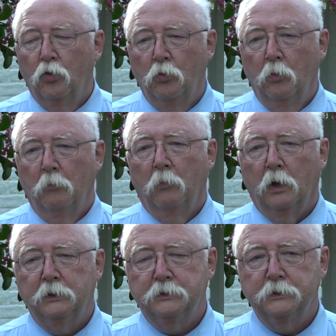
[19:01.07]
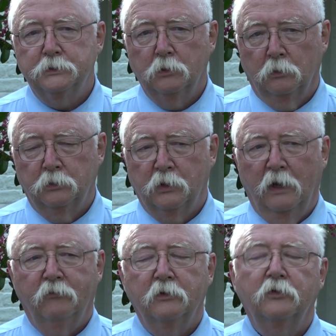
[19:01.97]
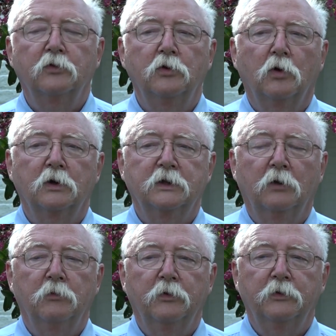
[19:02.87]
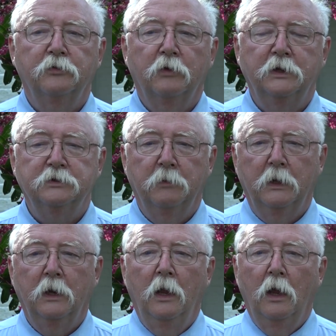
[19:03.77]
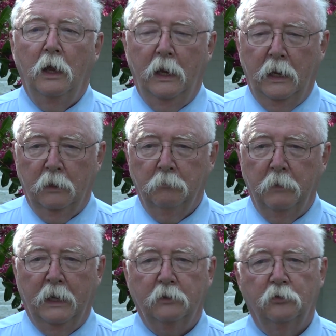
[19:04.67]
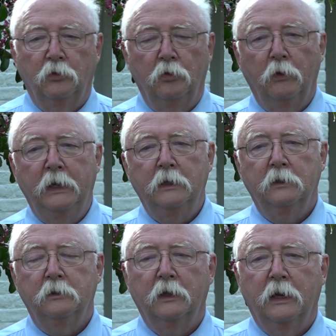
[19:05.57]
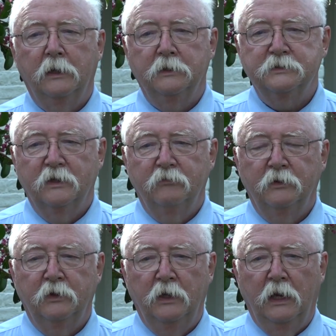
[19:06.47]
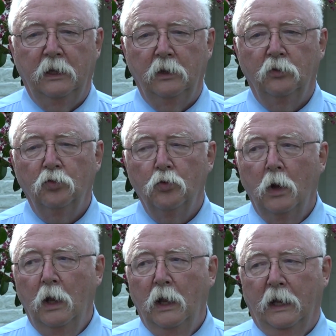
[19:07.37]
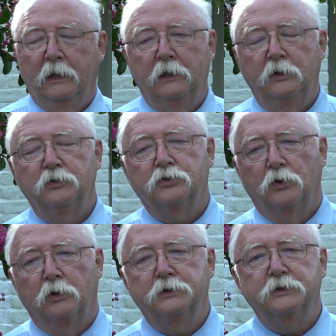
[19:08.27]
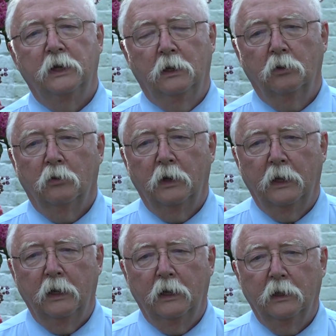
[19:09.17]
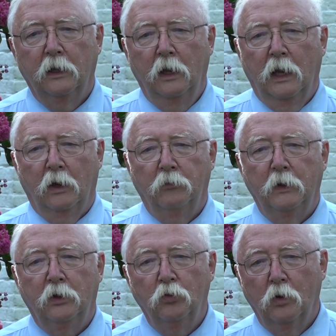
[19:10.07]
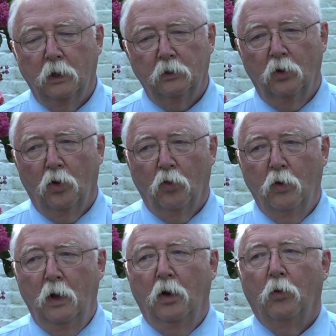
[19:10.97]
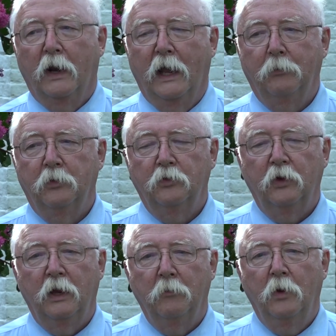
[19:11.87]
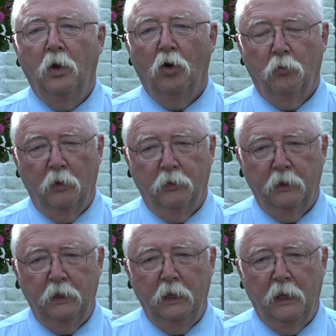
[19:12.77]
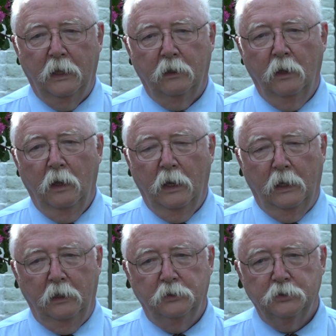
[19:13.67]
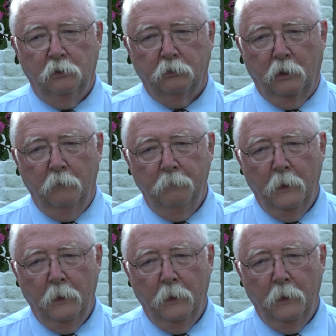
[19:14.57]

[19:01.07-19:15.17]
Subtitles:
who marches and travels to Yorktown with his regiment and back to New England again in 1782, and he deserts in Connecticut, and we do not know what happened to him or whether he had any children.